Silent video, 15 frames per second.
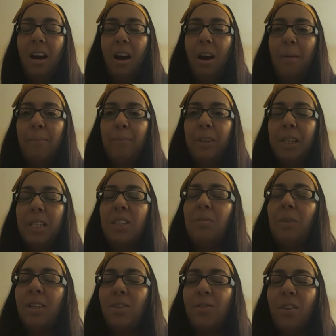
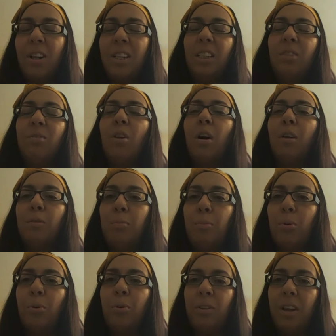It's finding the right
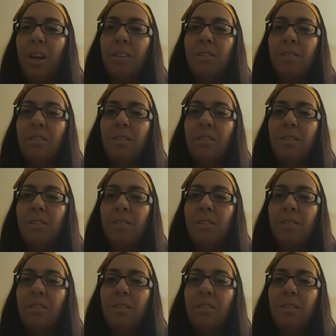rapport, though.